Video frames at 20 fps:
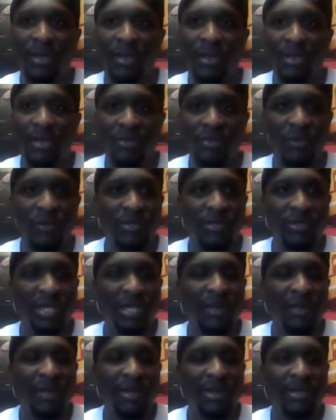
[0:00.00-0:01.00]
So you could
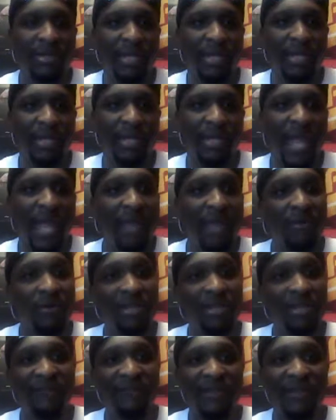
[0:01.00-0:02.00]
tell by the anger on
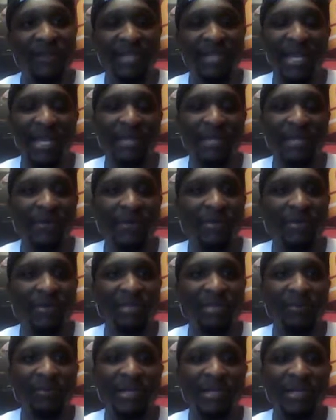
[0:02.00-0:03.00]
his face that he
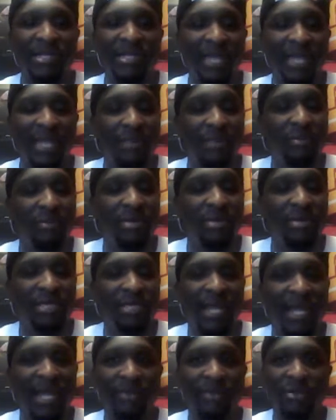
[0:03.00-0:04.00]
wasn't pleased that he pulled
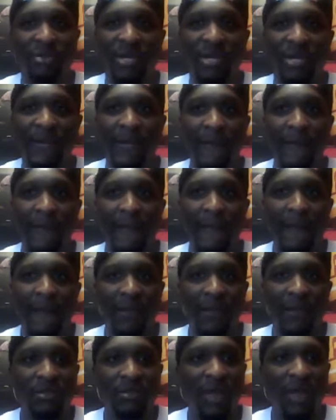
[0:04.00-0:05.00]
his hamstring.
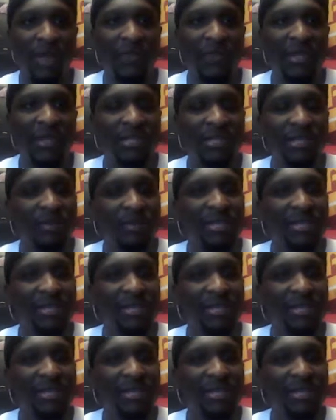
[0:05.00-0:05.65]
So I think he's going to be